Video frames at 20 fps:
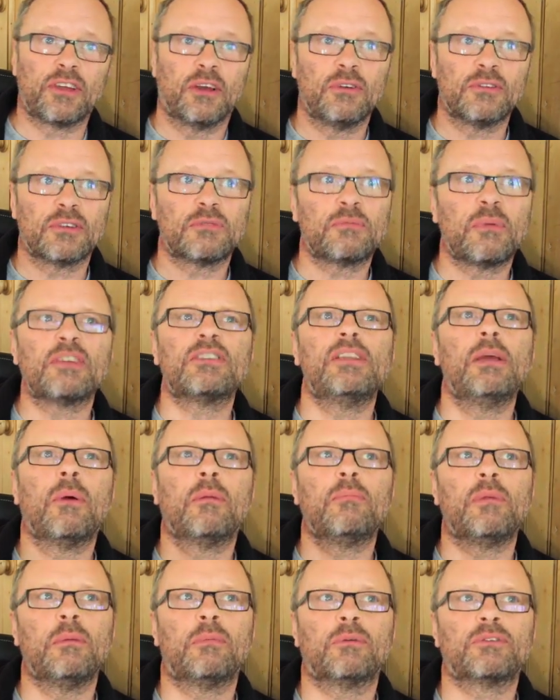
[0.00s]
So especially
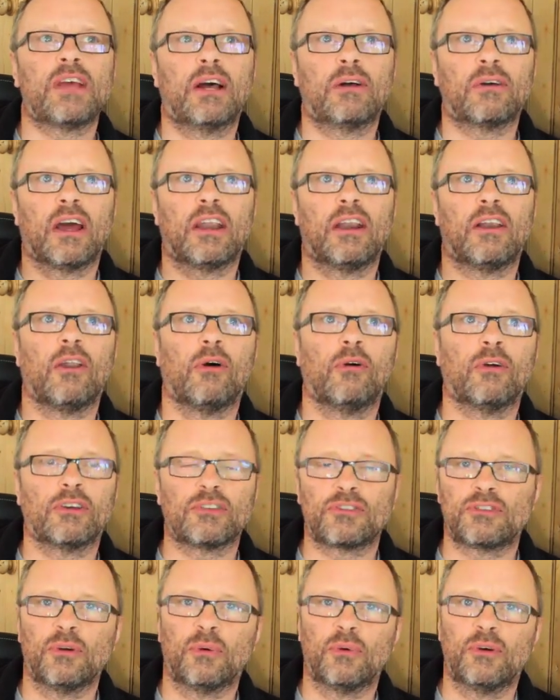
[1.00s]
when people tell kind of longer
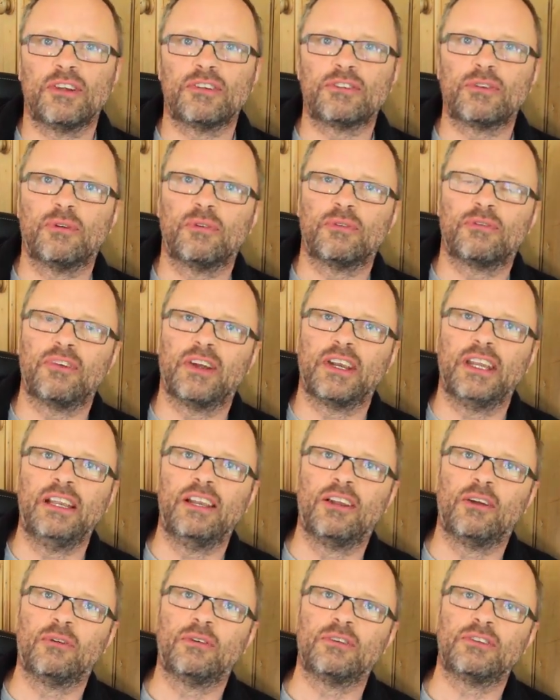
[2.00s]
stories or funny
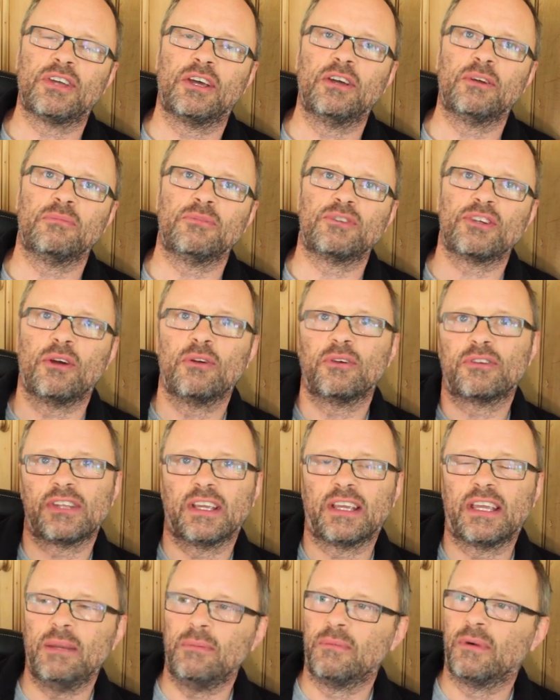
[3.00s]
long-term jokes
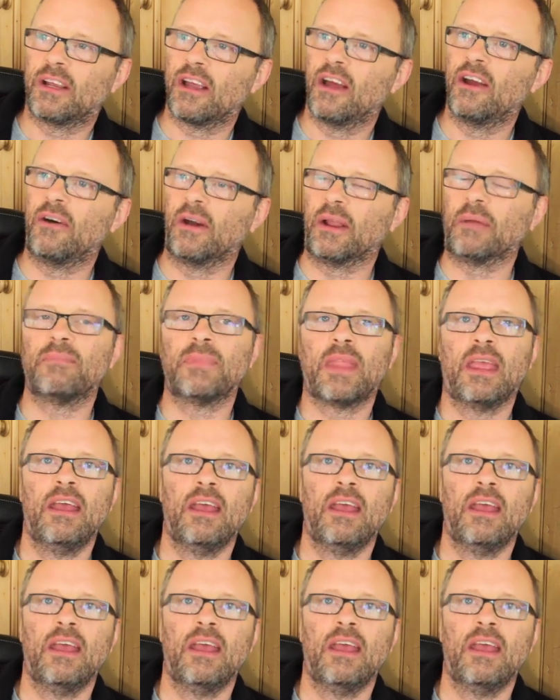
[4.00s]
that keep recurring.